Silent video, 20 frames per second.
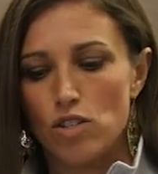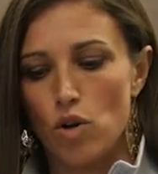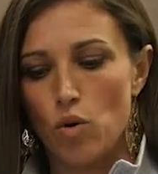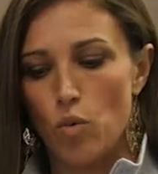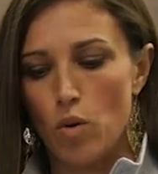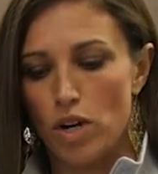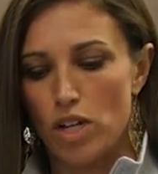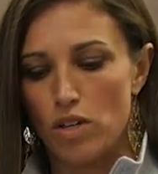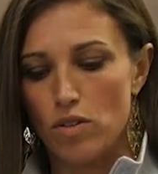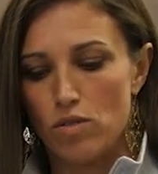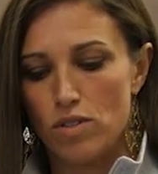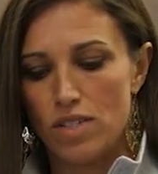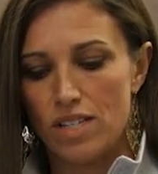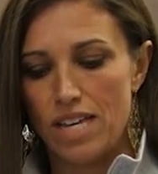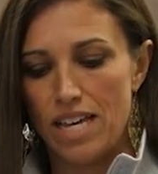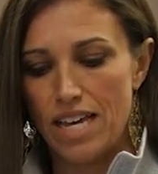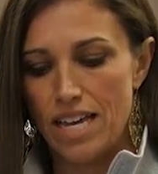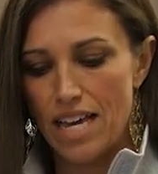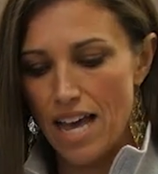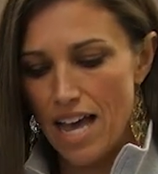So what do you
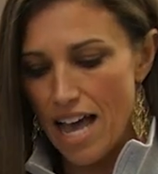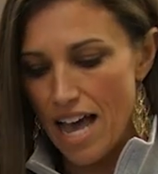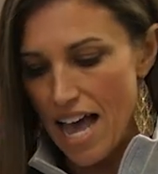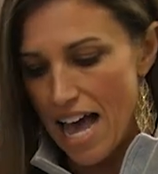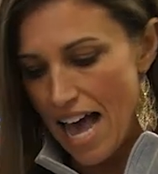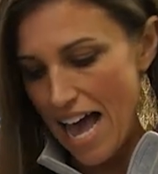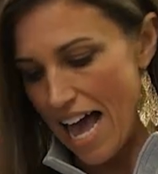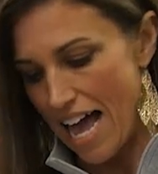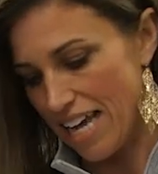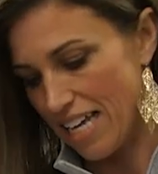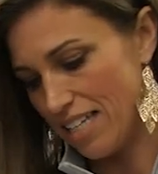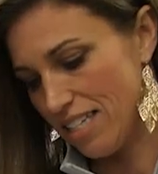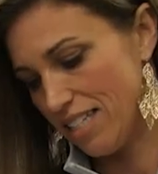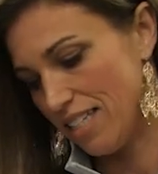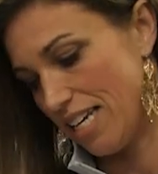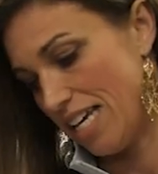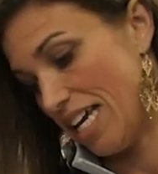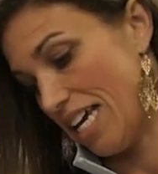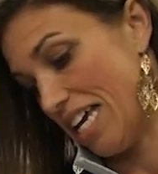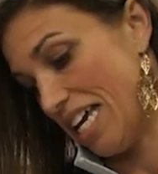see? I
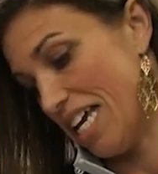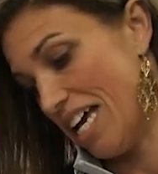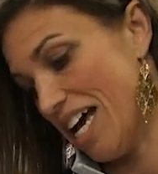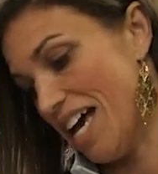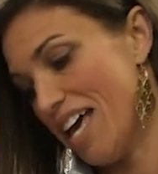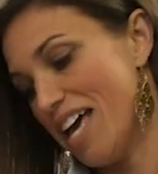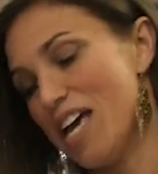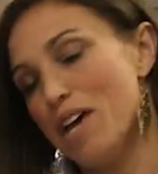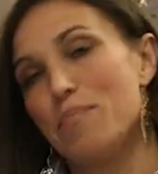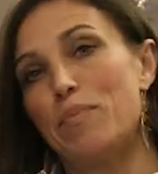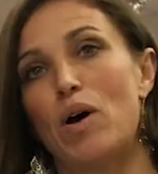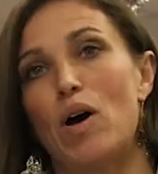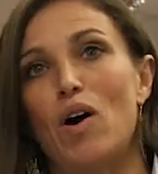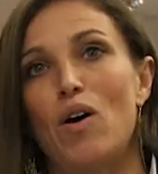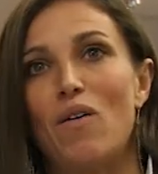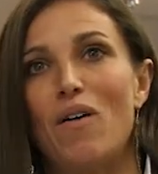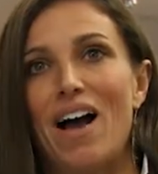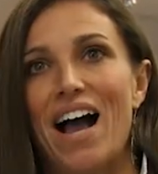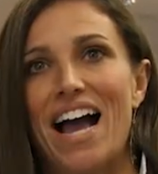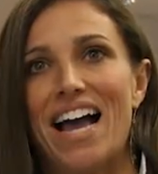see a
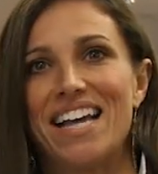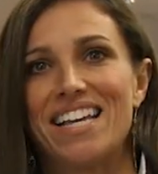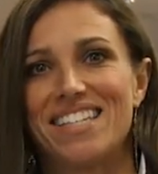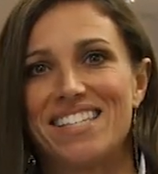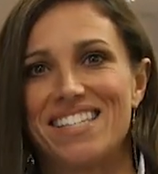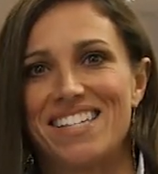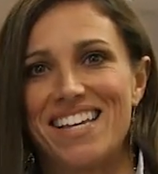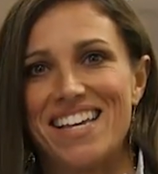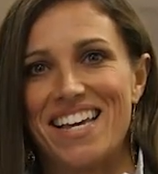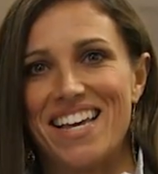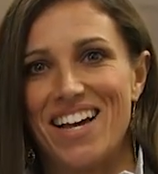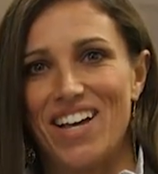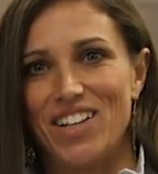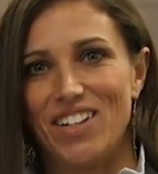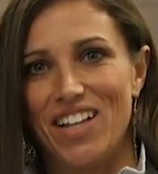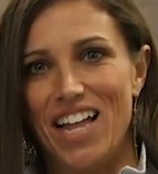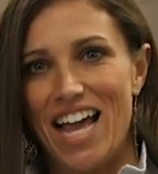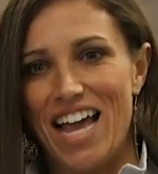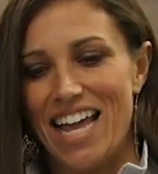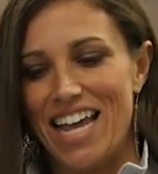hippo, I see a
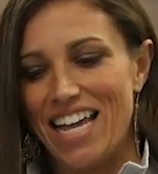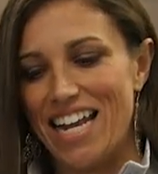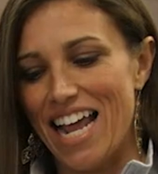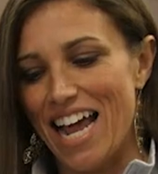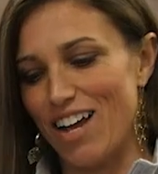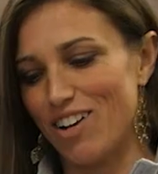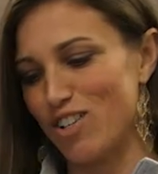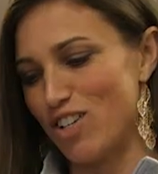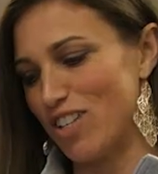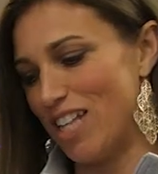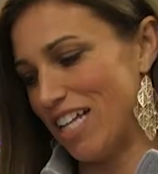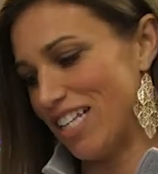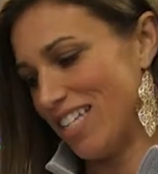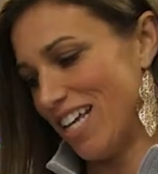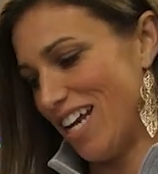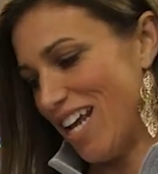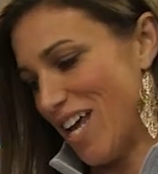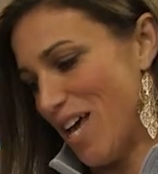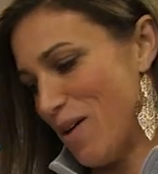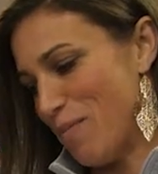lion. Actually, that's
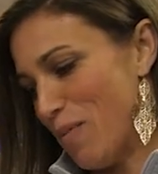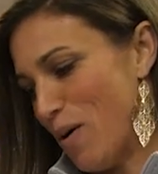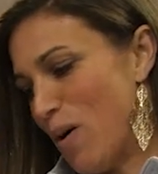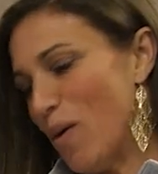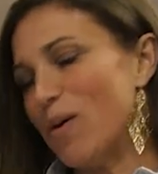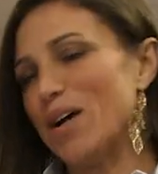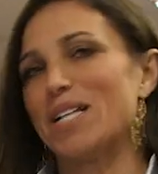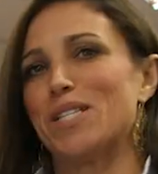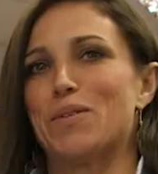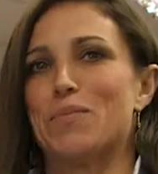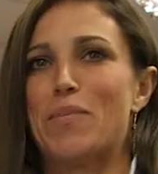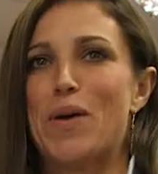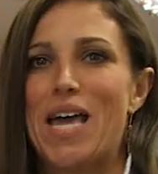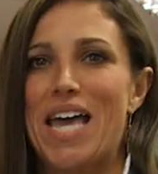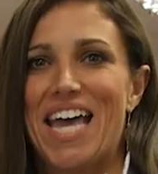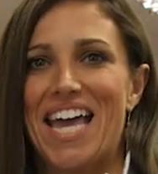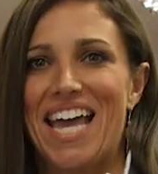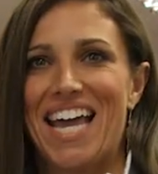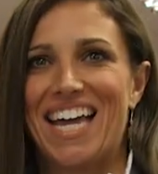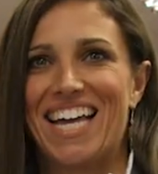not a hippo, it's a
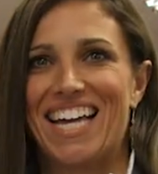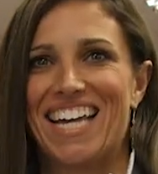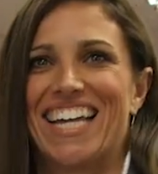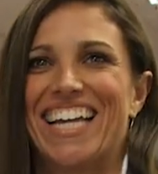pig.